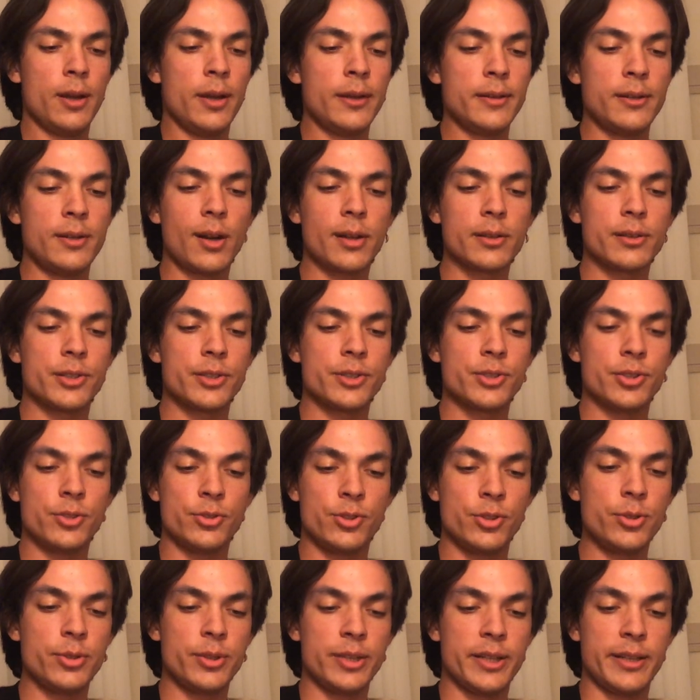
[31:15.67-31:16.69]
Dr.
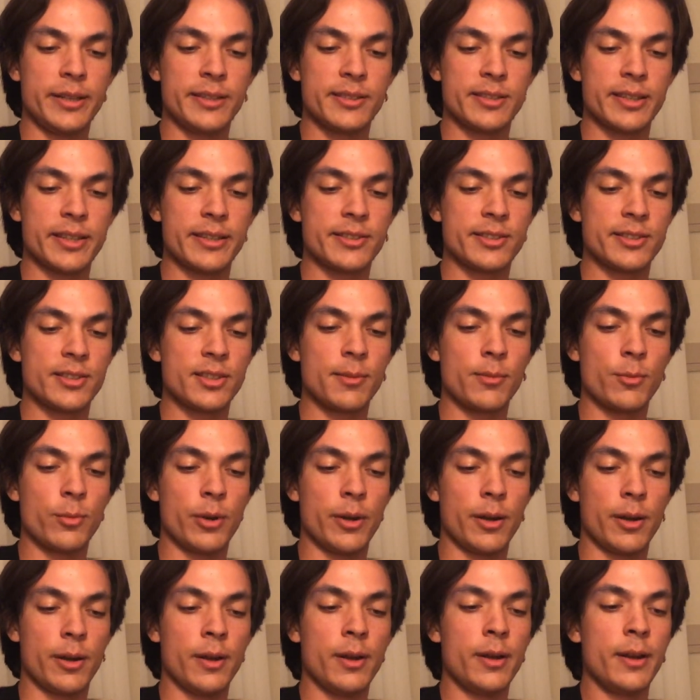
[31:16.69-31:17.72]
Suzuki says
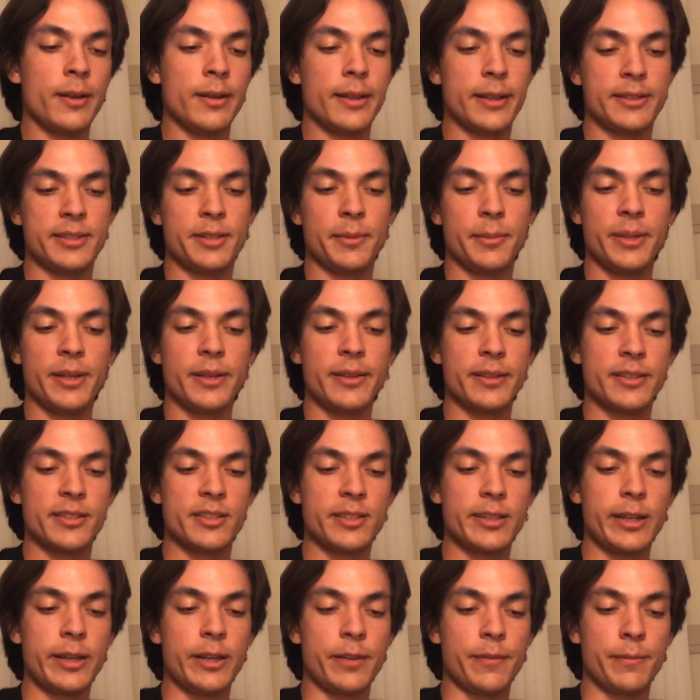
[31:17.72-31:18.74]
somewhere that to be in the
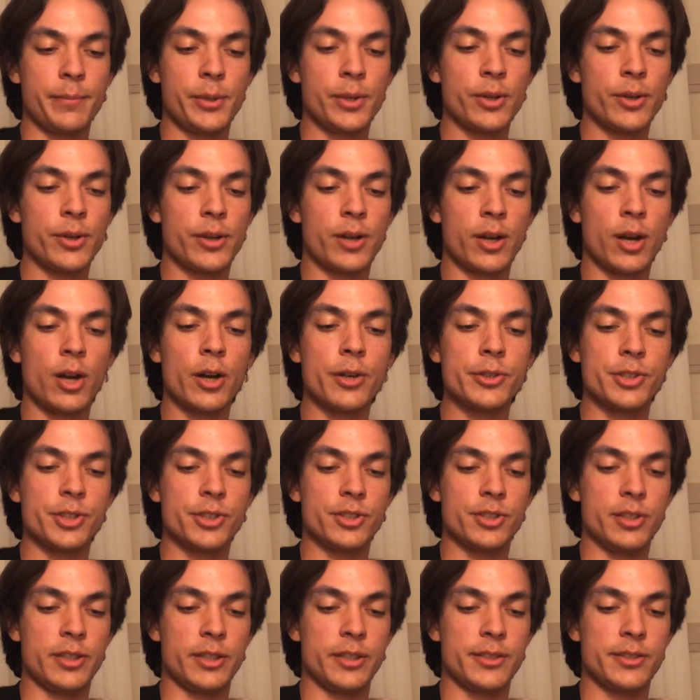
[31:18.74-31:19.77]
state of pure
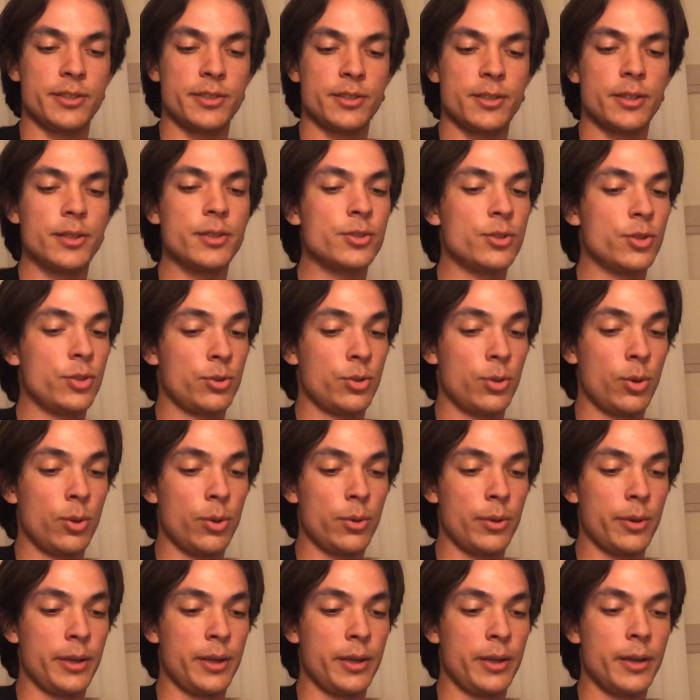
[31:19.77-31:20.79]
consciousness,
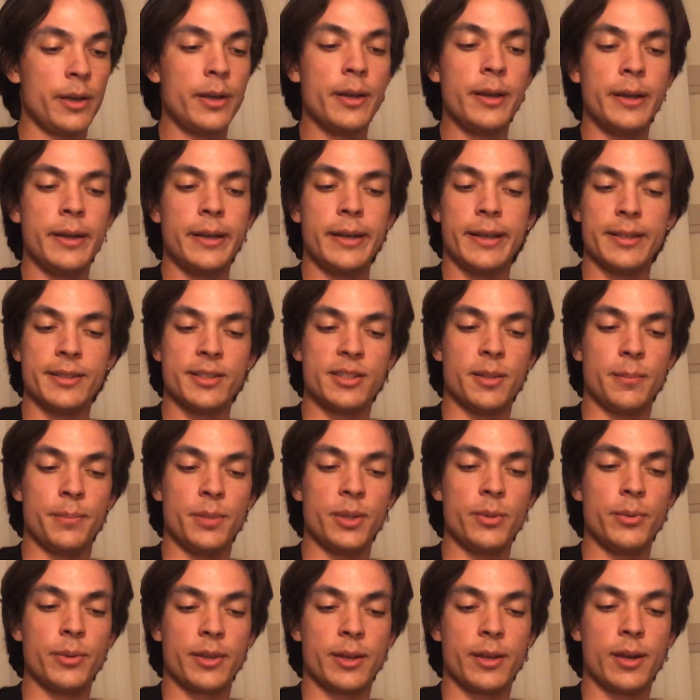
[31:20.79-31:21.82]
Satori, is to be
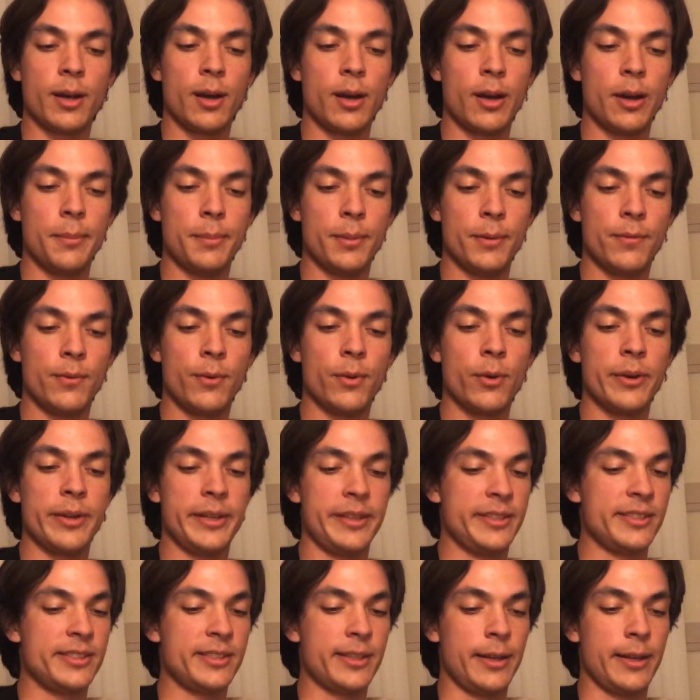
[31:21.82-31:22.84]
with God before he
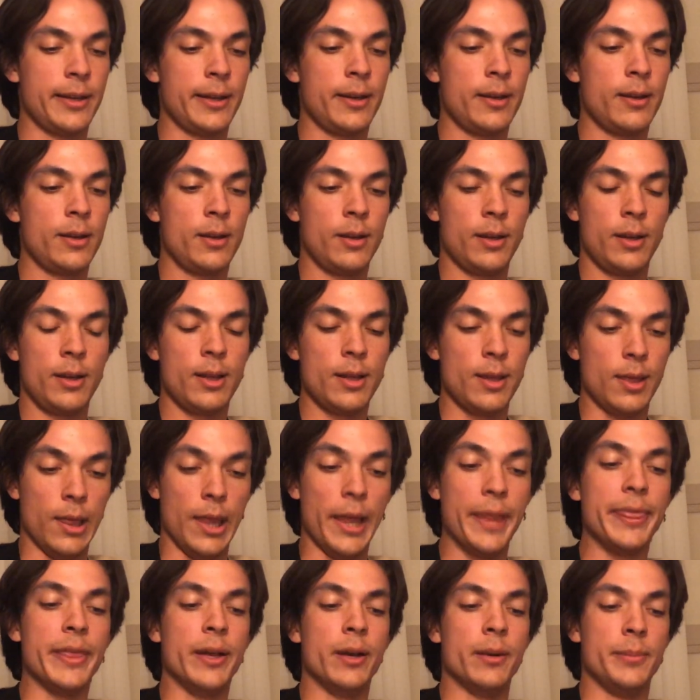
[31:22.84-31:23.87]
said,
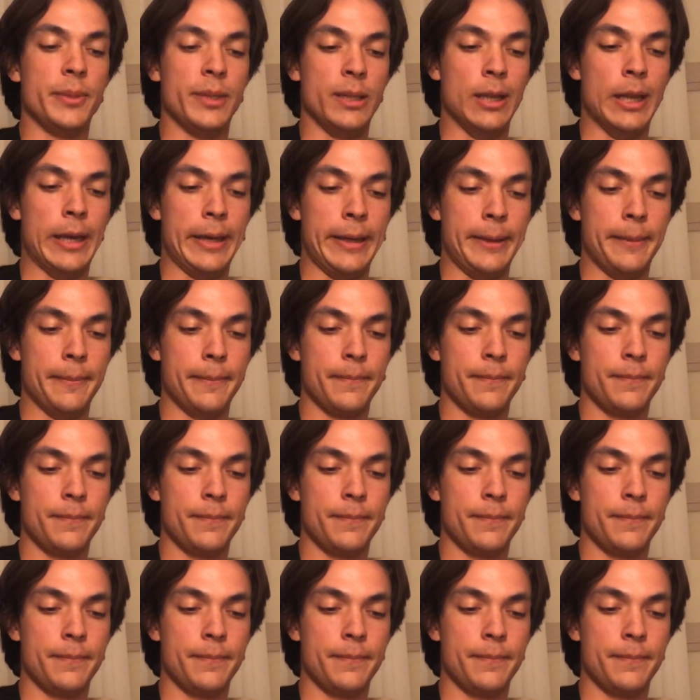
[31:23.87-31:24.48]
"Let there be light."